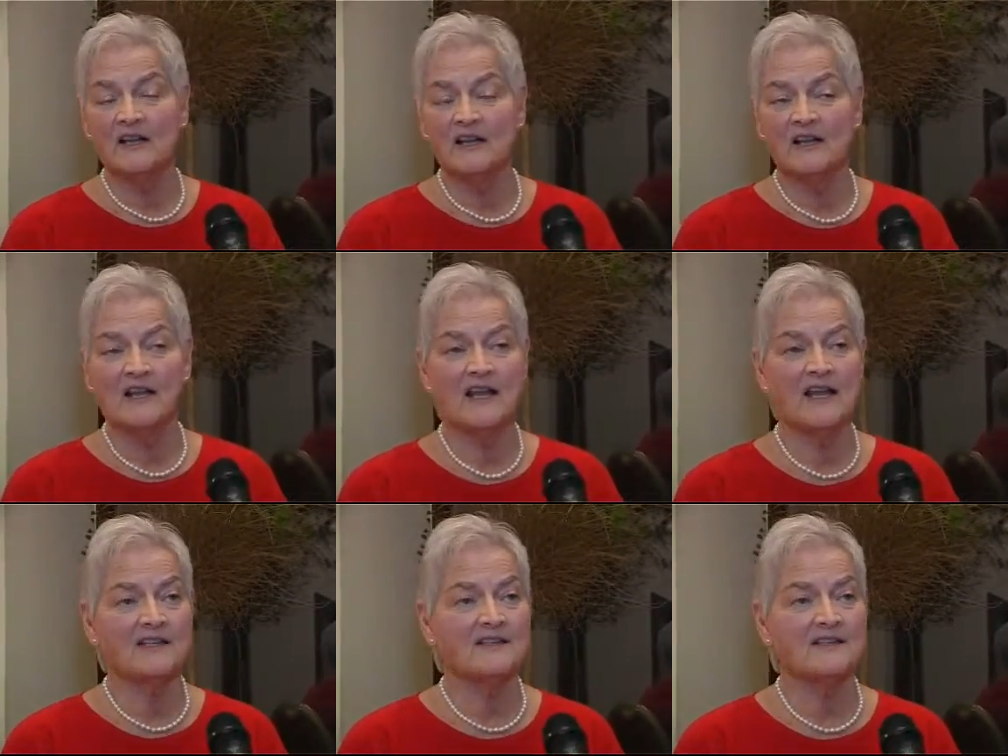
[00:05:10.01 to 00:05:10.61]

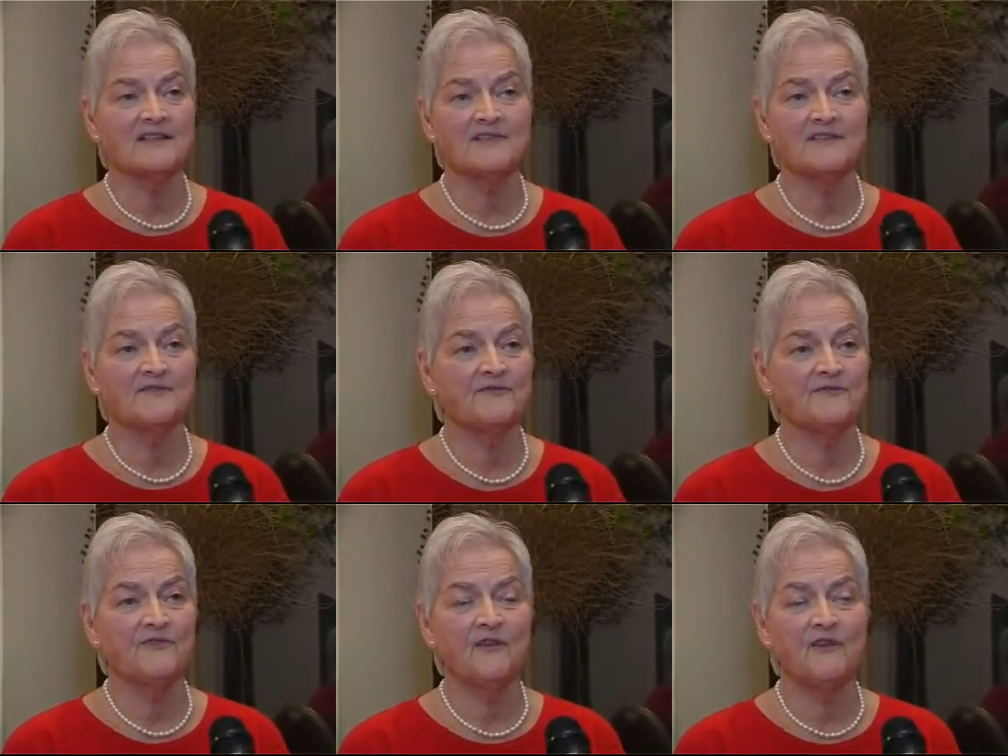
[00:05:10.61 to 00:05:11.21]
classes
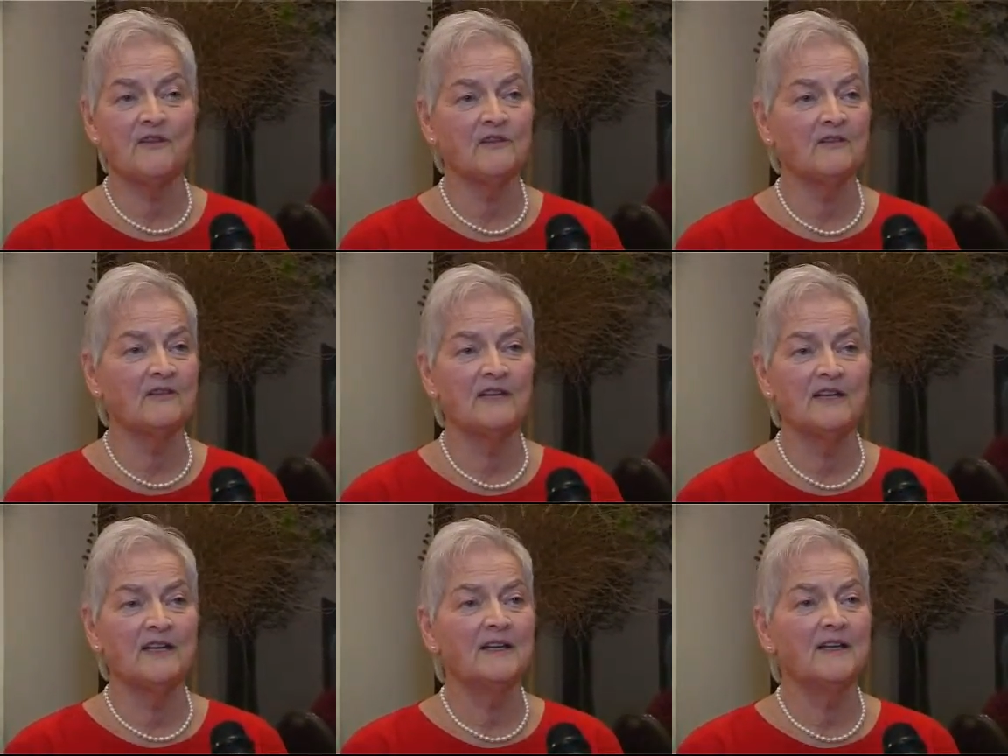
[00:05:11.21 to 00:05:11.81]
for
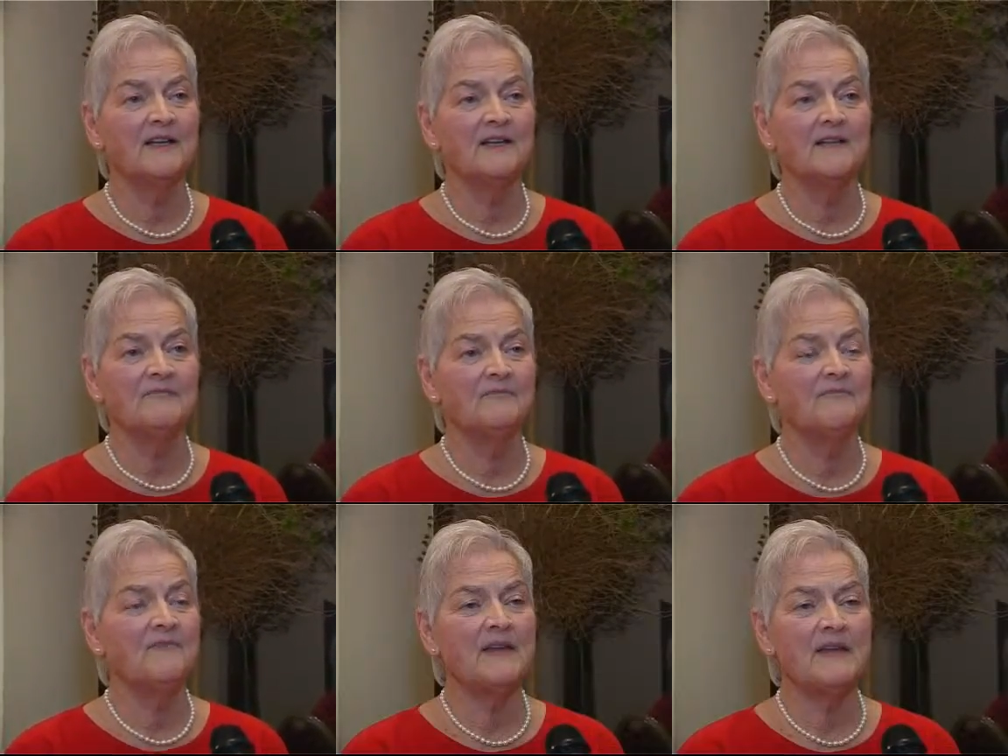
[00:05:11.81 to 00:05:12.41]

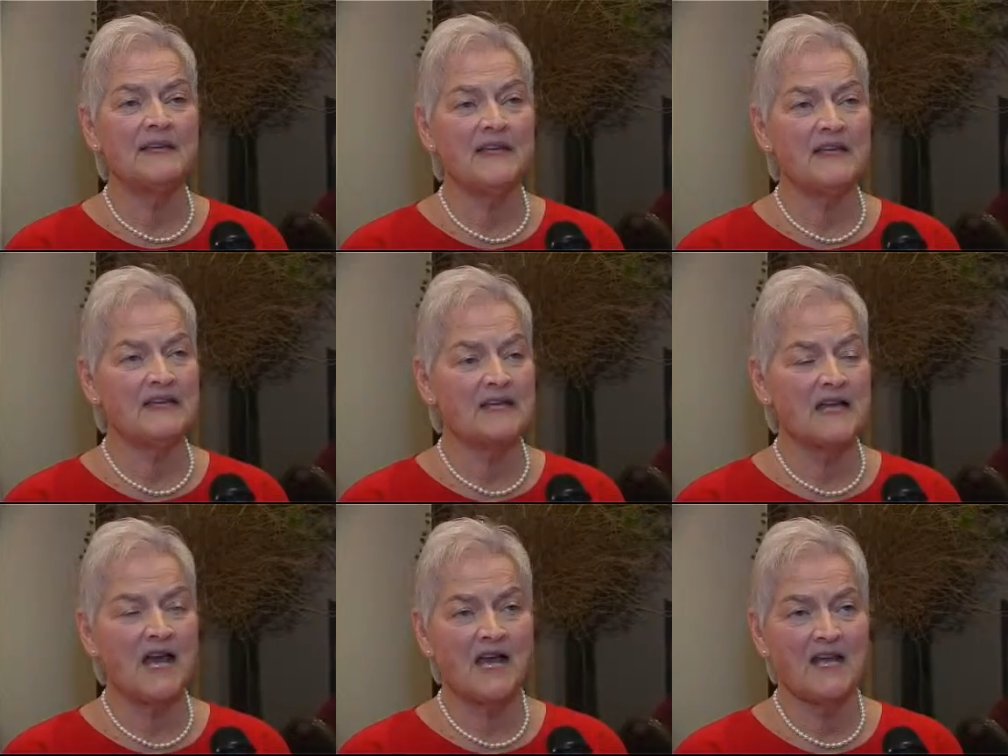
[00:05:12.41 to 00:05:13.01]
many
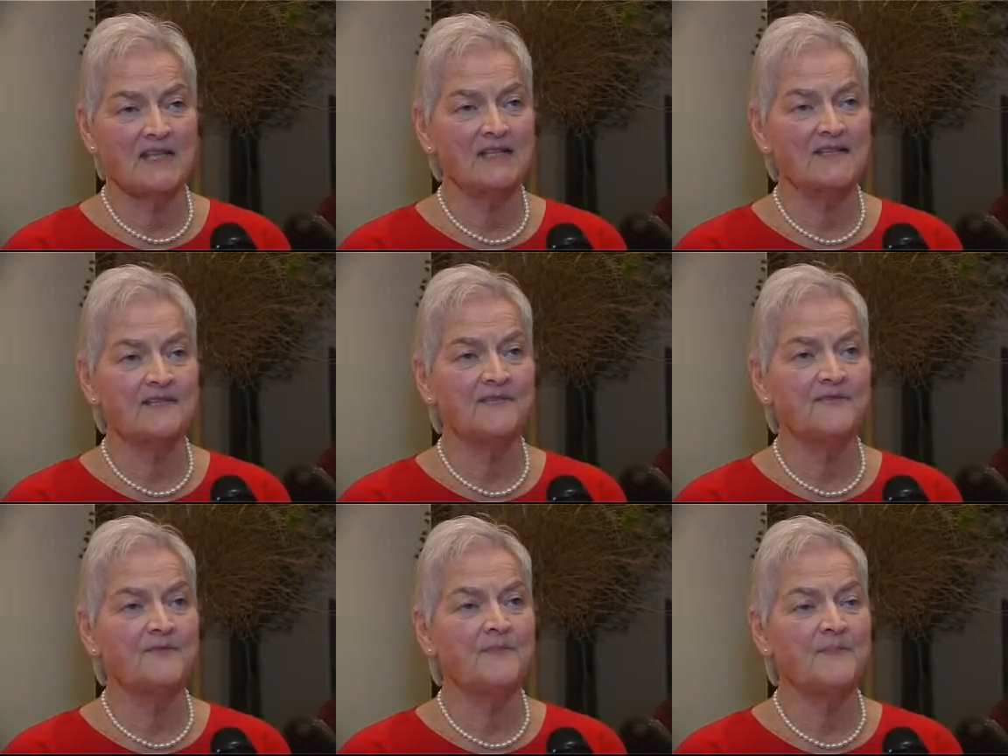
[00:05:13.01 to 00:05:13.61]
kinds
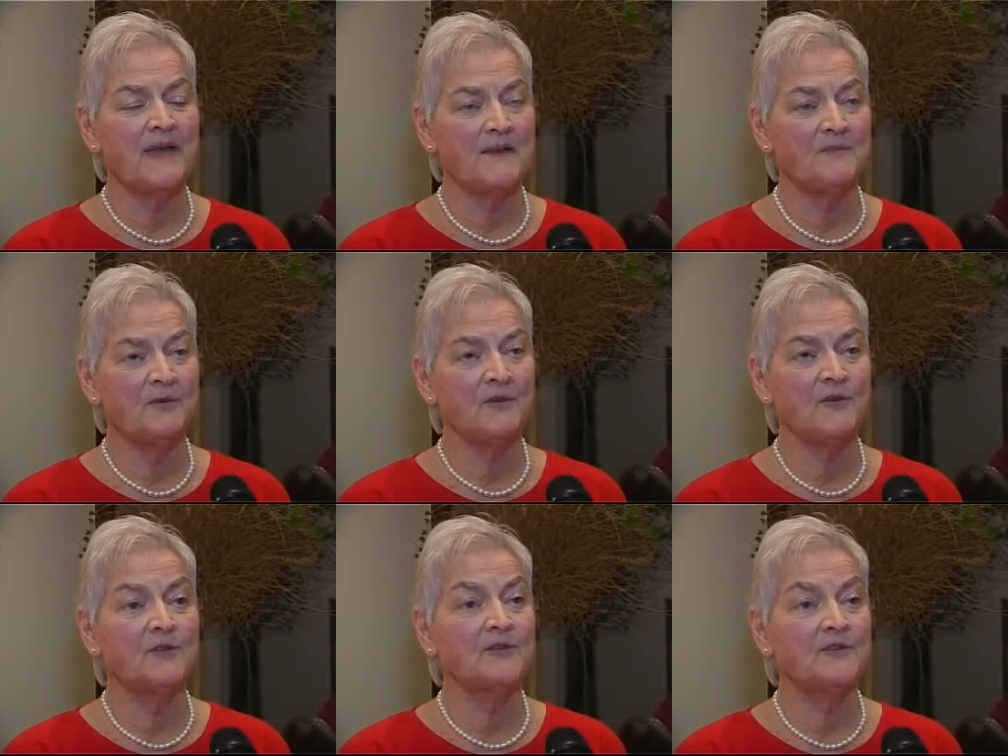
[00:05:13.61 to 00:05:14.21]
of
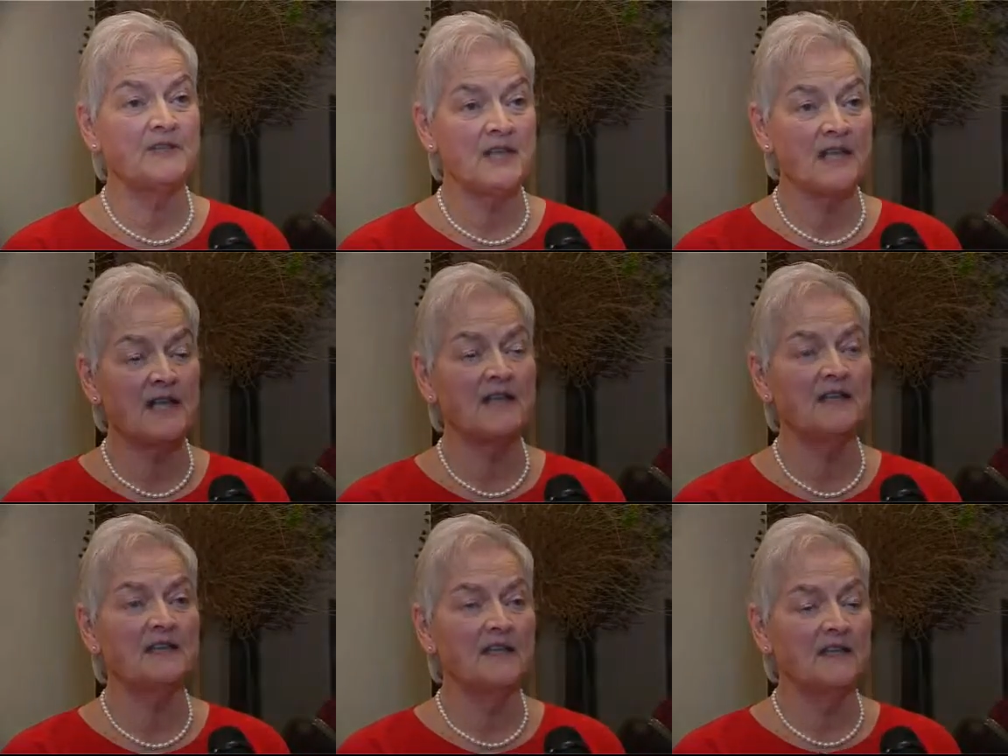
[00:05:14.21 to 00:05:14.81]
people who
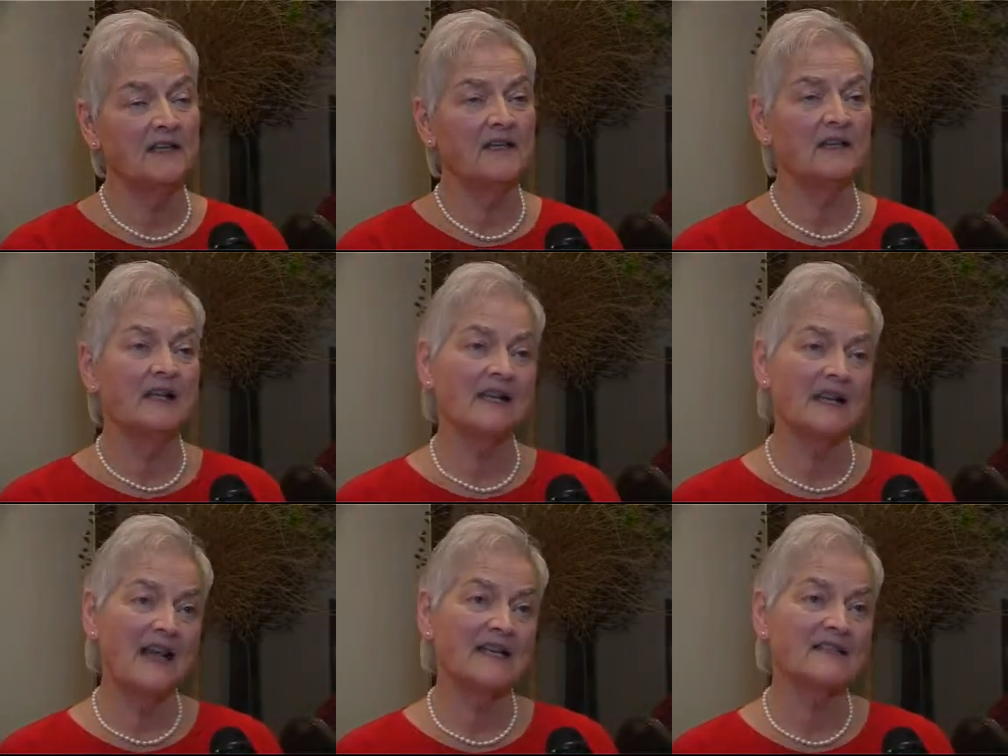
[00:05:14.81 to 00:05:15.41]
need
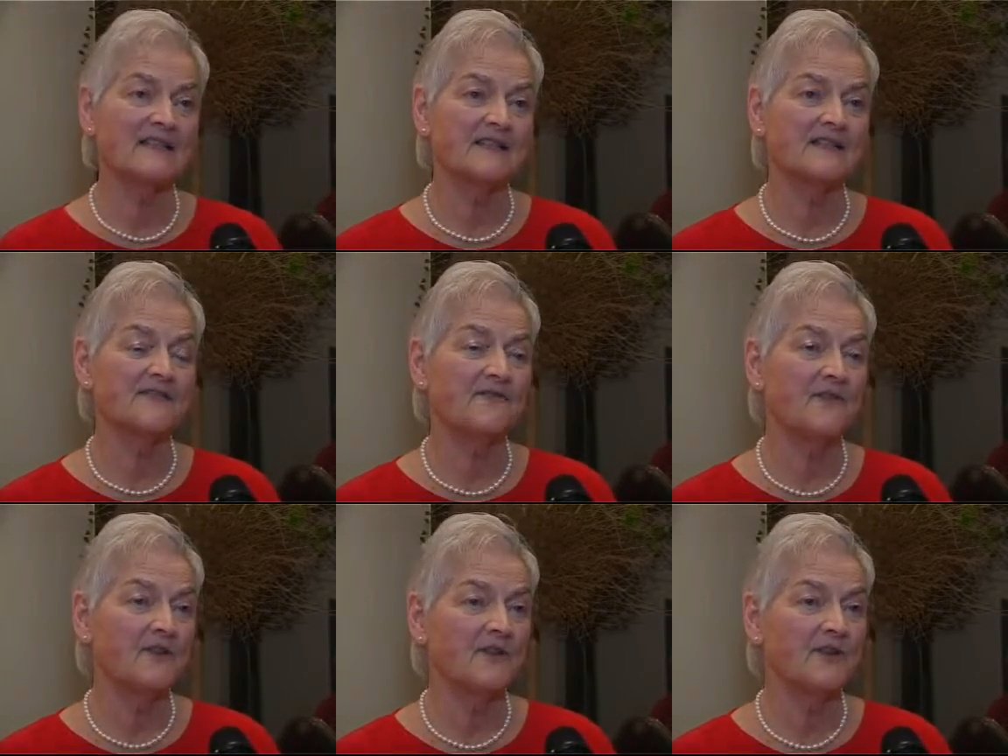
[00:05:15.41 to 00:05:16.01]
classes
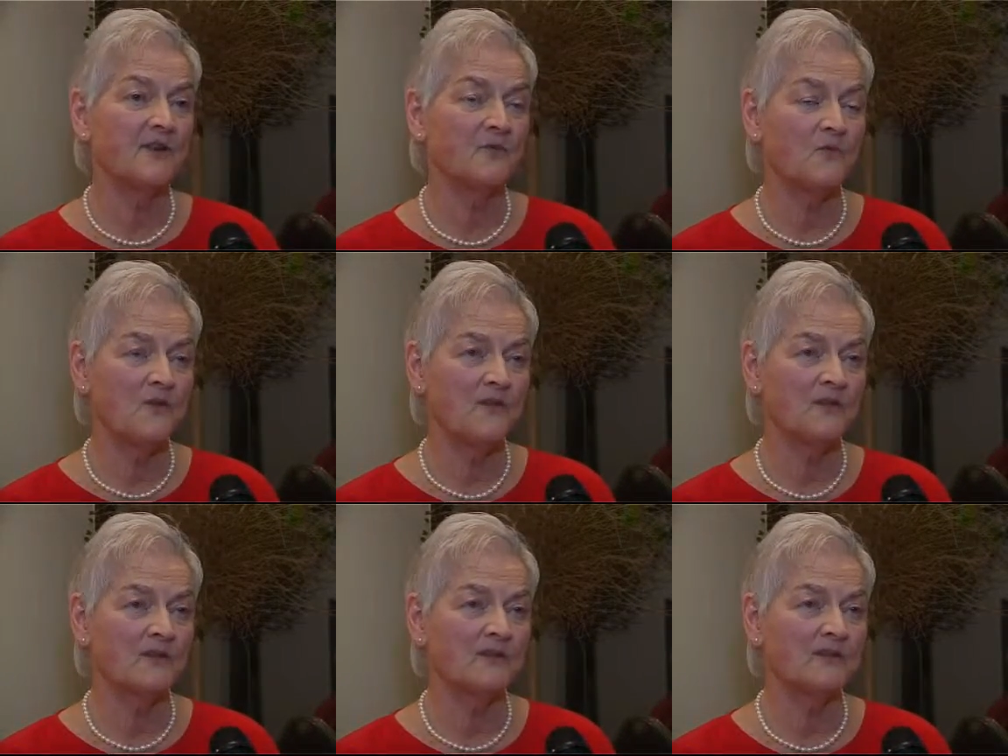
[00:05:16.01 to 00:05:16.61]
for their
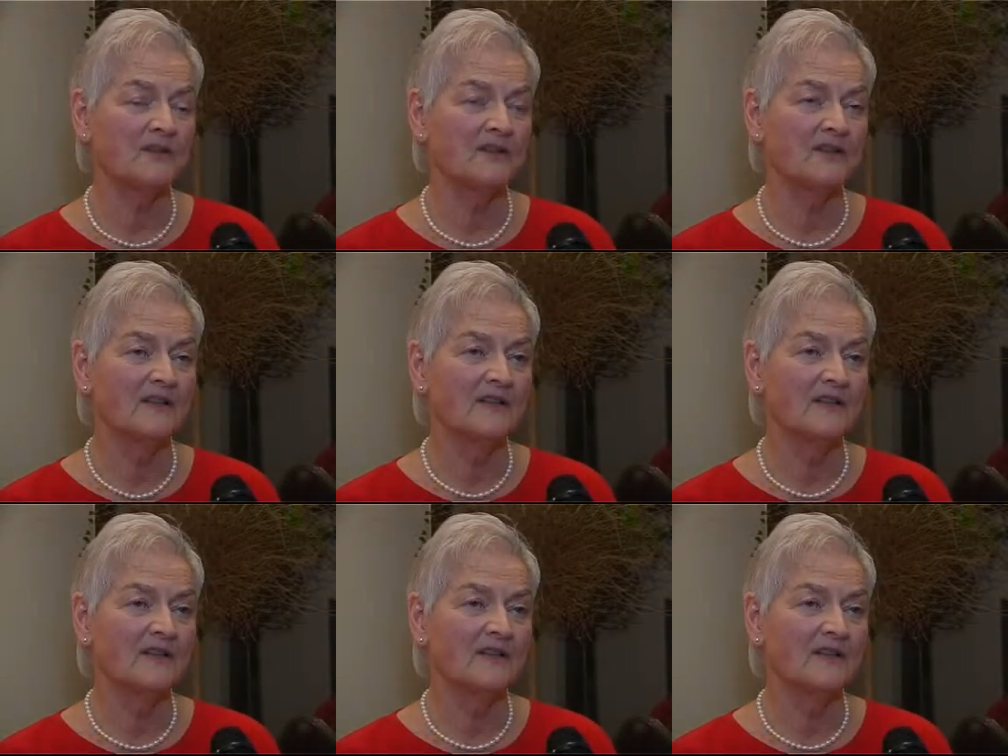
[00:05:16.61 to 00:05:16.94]
work.